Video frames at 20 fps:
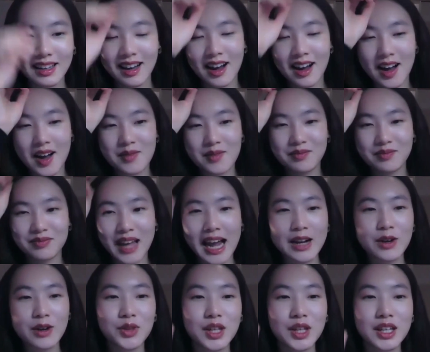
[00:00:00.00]
I
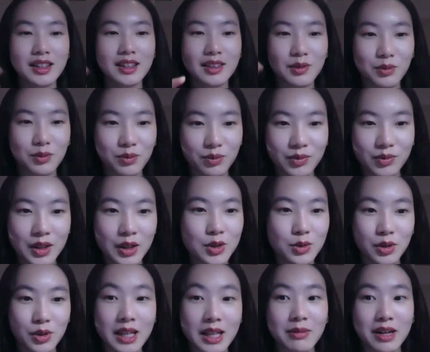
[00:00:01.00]
don't think
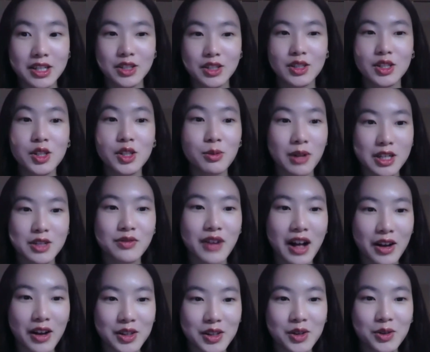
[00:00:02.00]
there's really too much
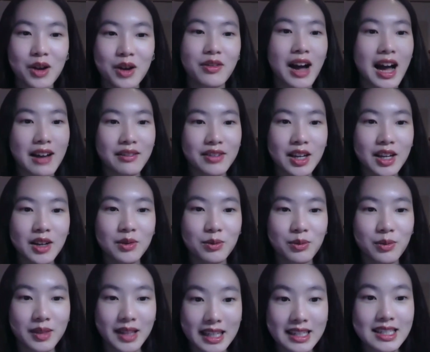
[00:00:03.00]
value of having a
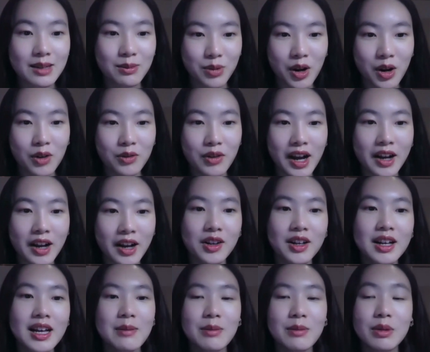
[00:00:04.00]
LinkedIn profile.